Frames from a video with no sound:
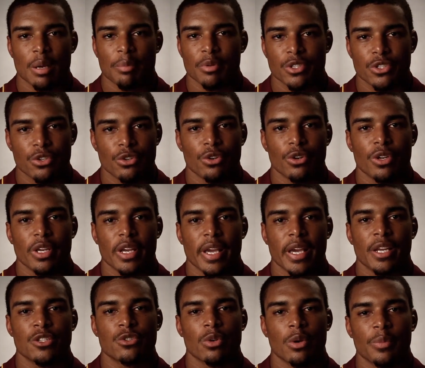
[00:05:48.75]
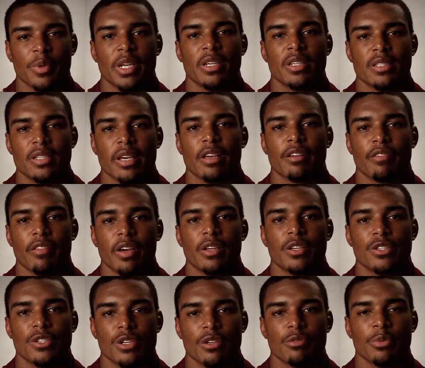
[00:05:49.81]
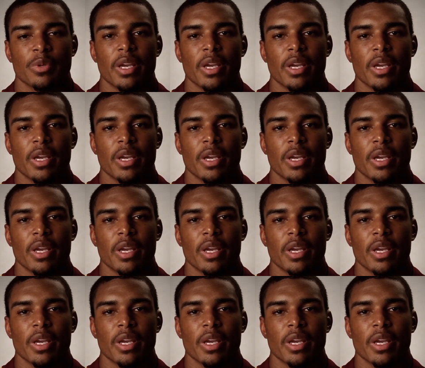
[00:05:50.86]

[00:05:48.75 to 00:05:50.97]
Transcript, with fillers: opportunity, and it's one we need to take advantage of.